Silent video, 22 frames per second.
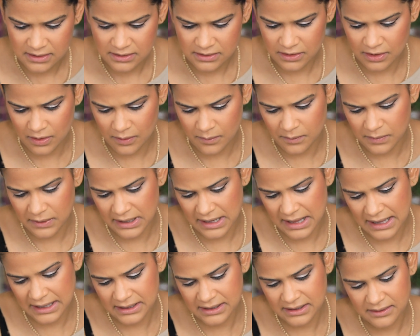No,
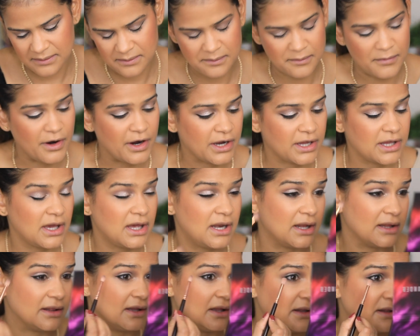Black Market,
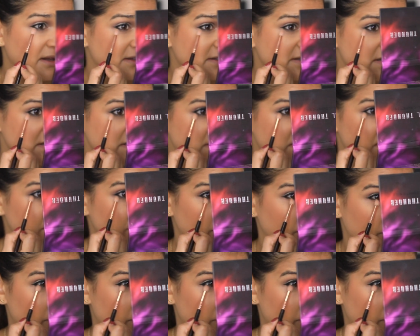and then this is Zero